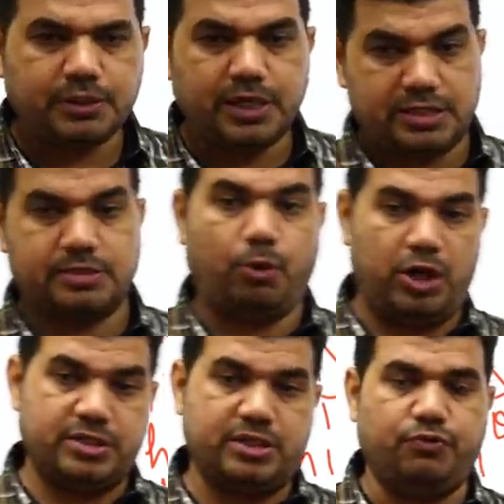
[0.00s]
yes,
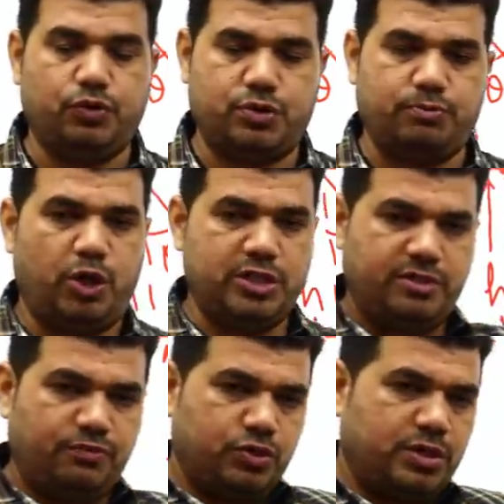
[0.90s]
buoyancy force is
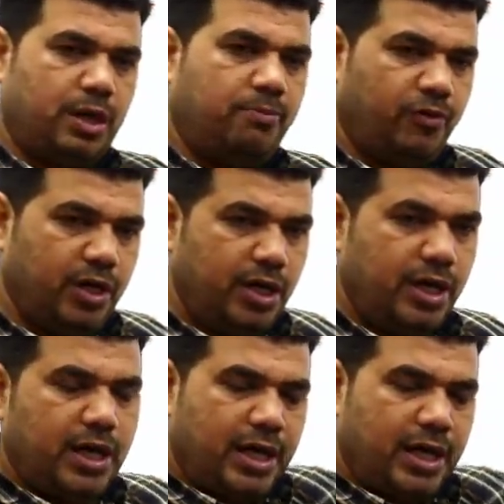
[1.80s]
upward,